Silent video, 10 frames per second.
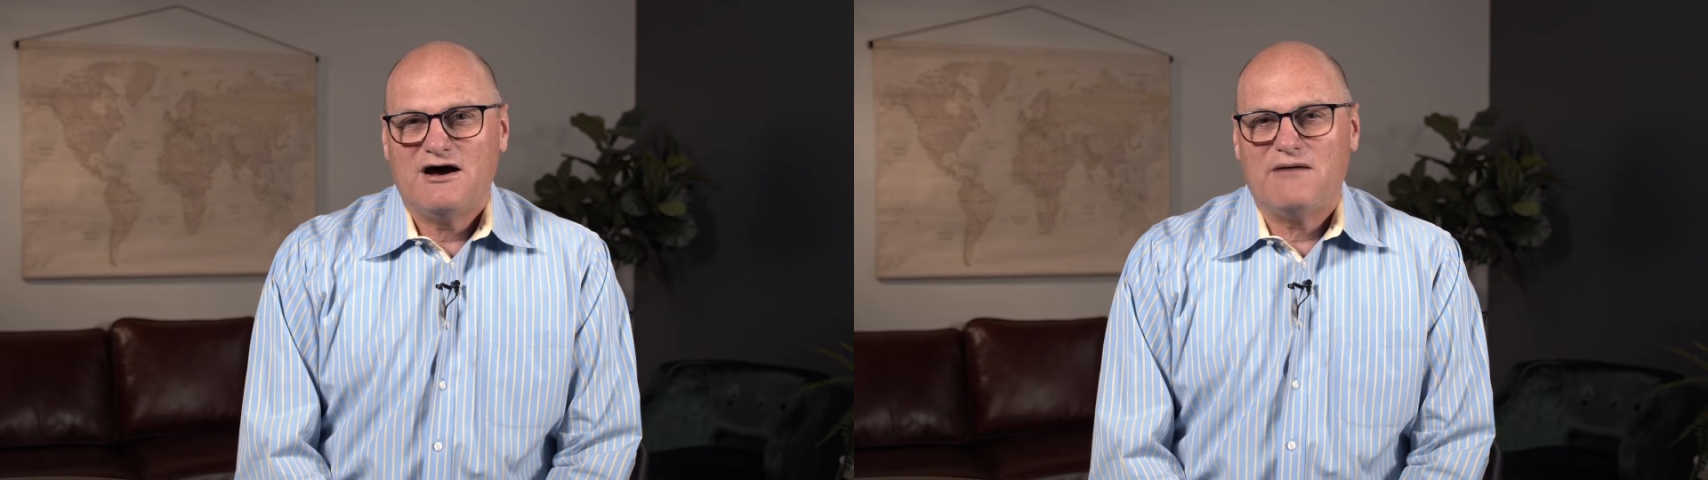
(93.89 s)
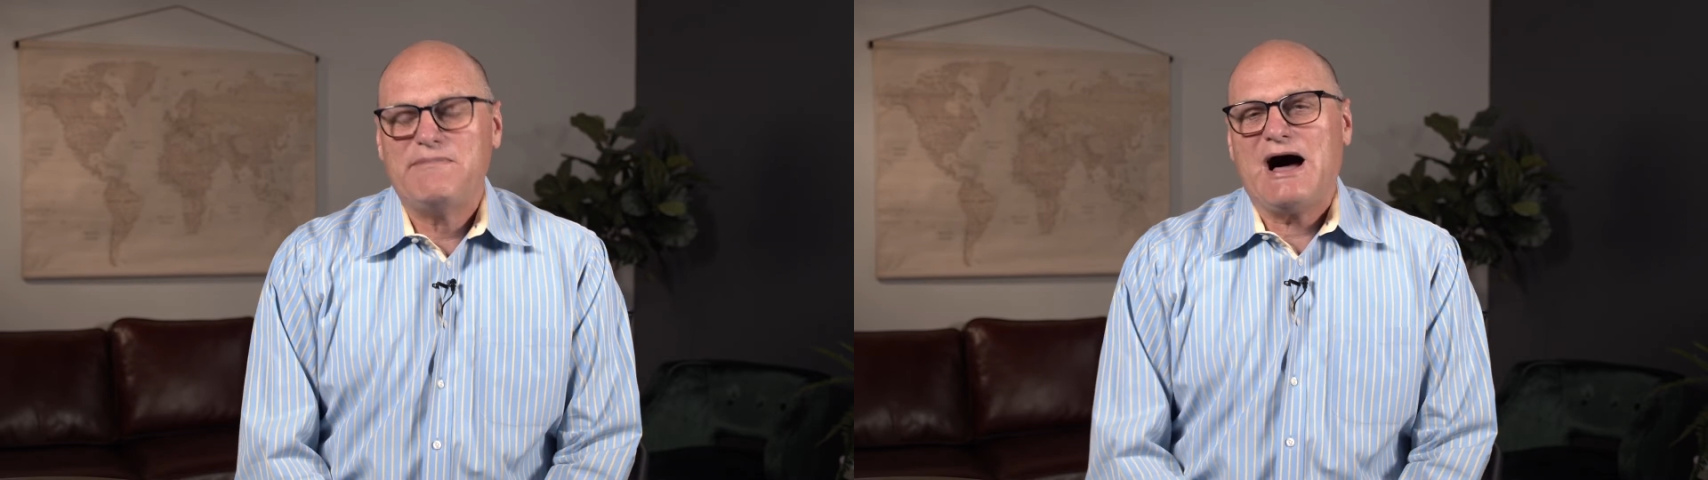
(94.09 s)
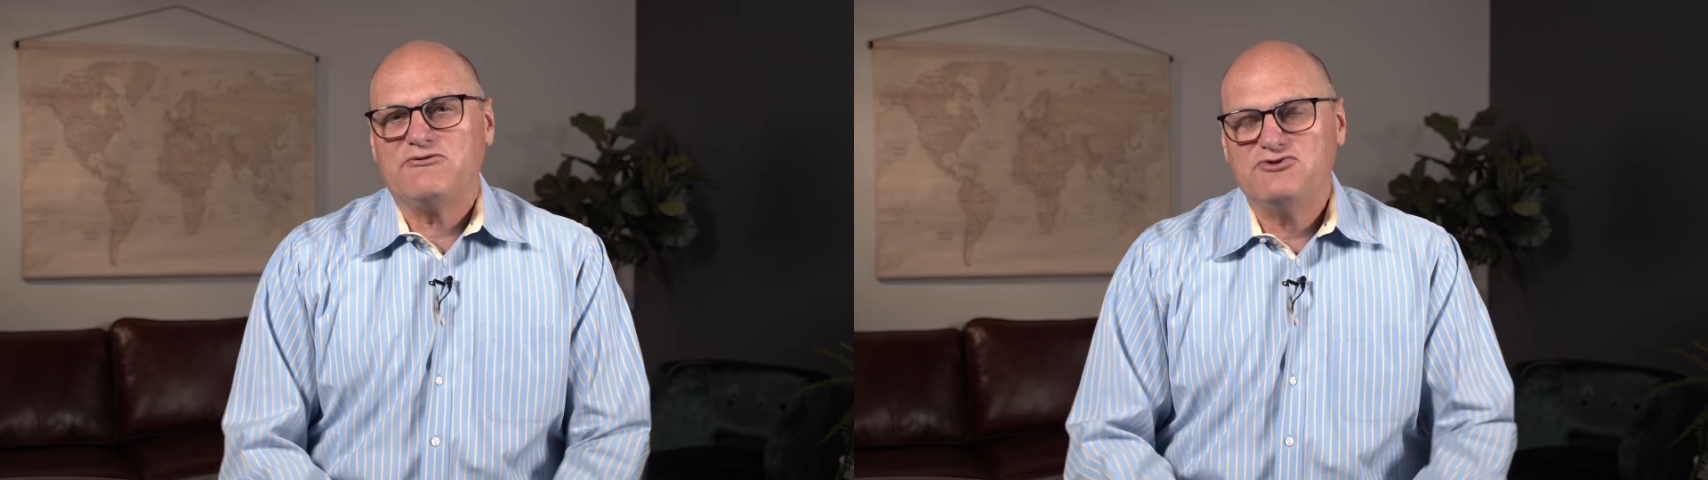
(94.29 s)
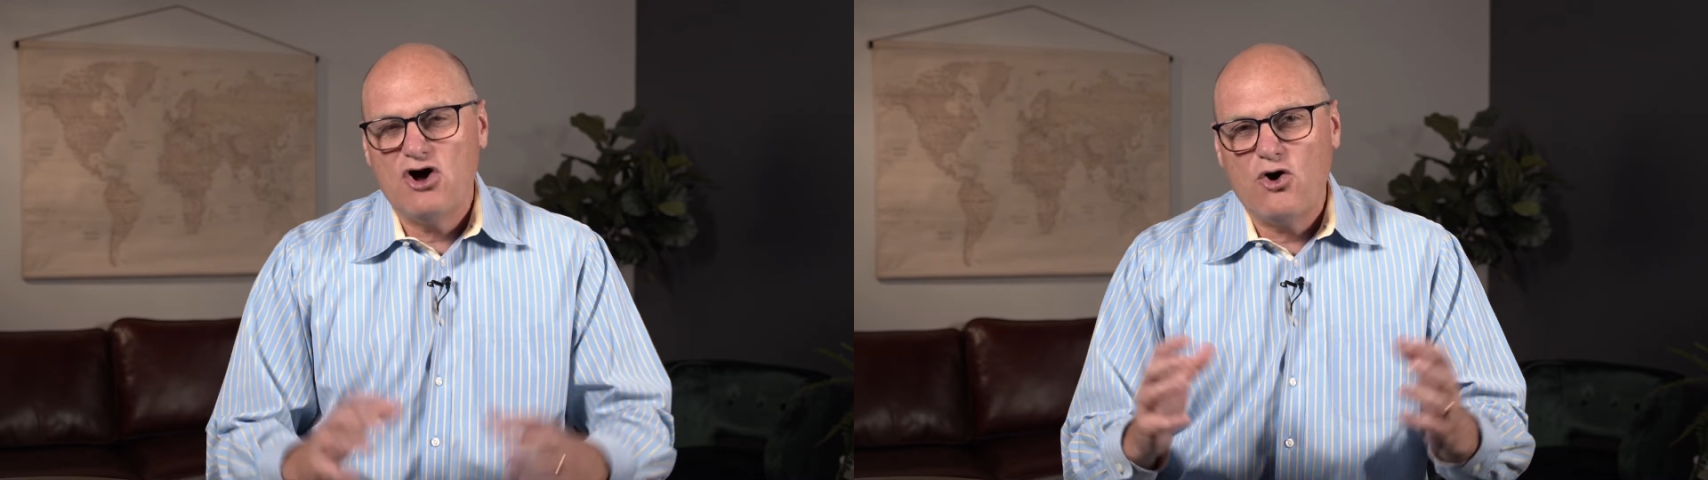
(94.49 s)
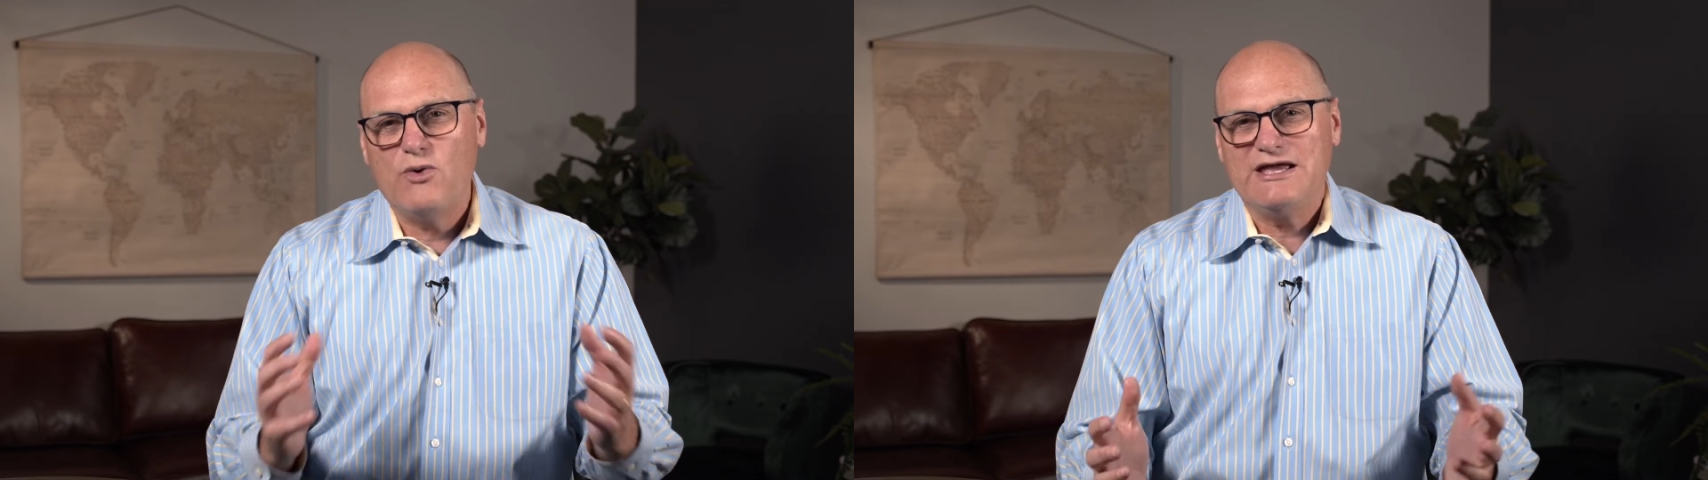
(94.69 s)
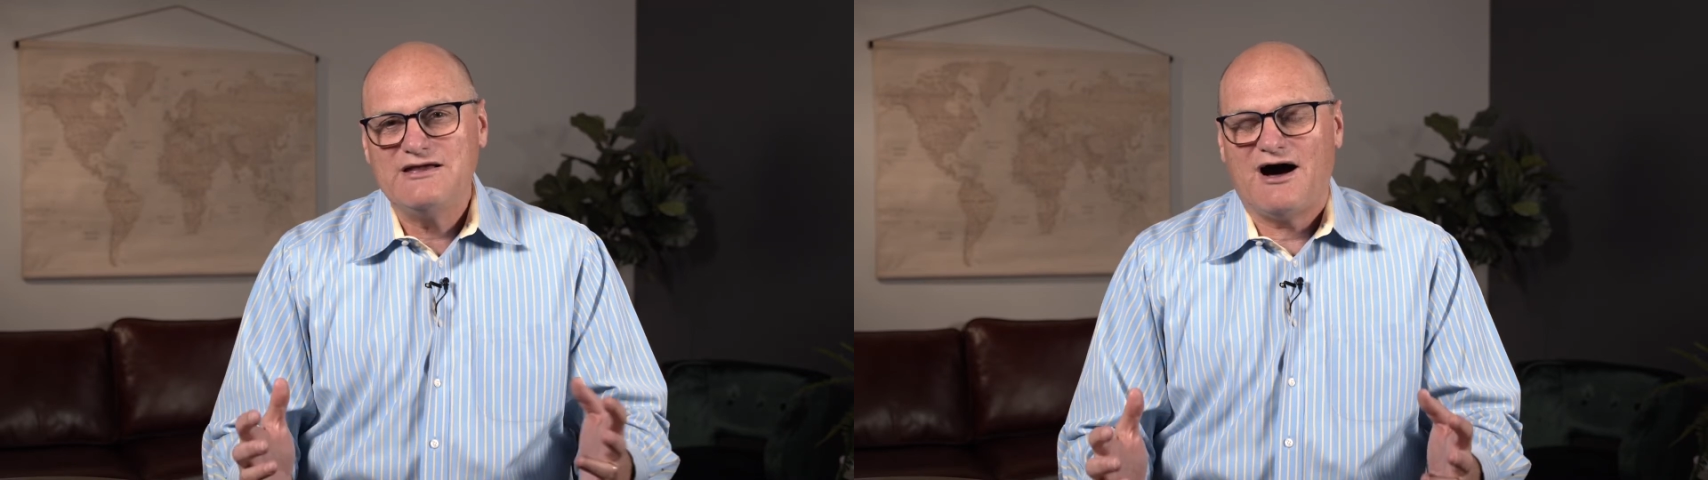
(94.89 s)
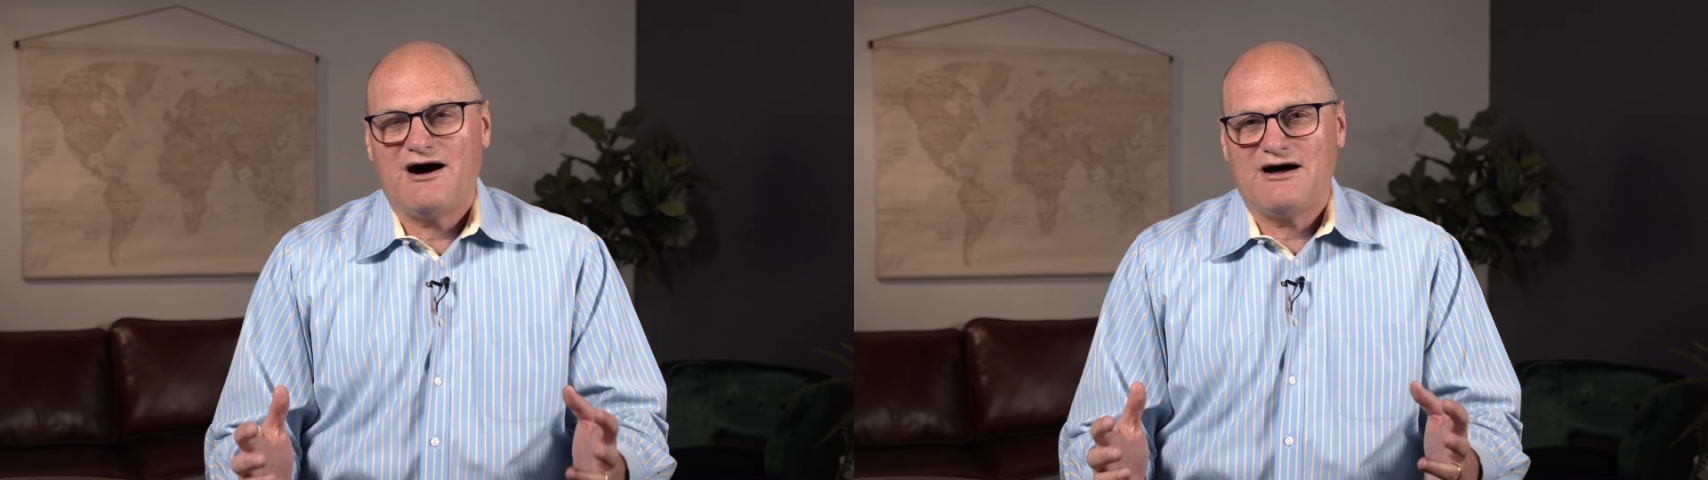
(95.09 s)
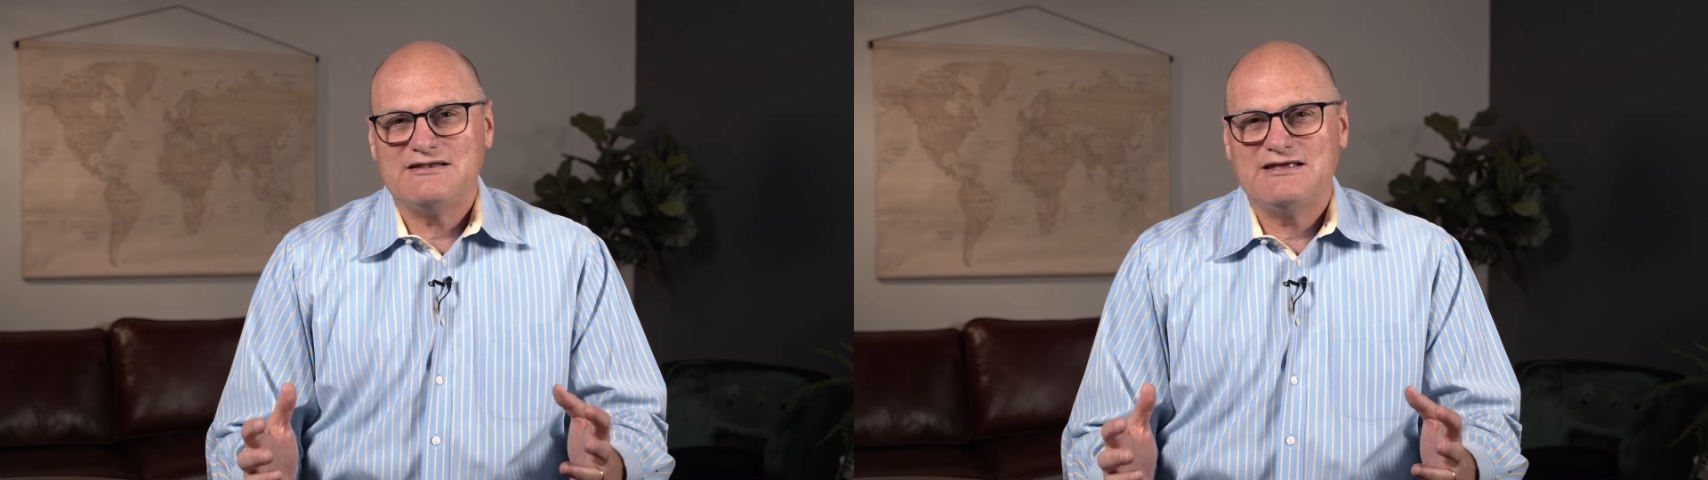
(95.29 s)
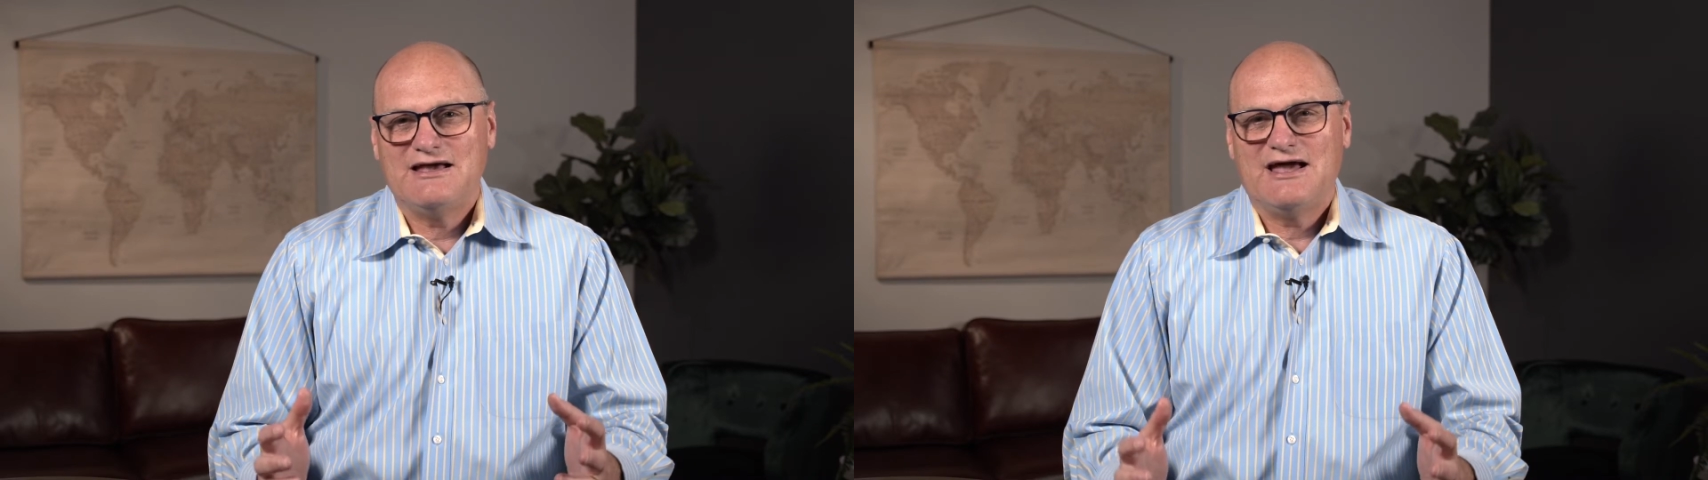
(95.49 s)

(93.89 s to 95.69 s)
about knowing God